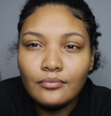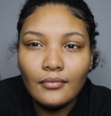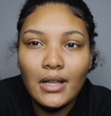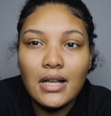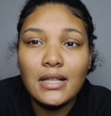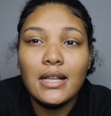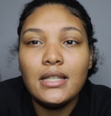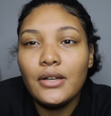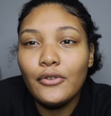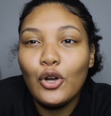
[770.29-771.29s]
because I
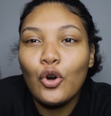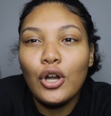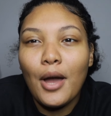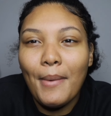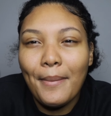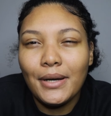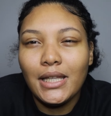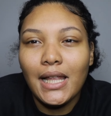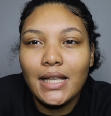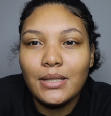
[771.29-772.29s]
did record on my
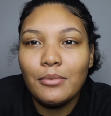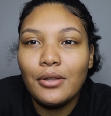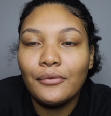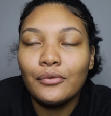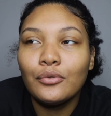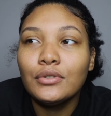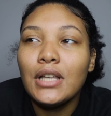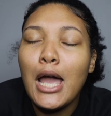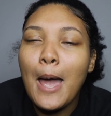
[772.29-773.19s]
birthday, like some of the foods.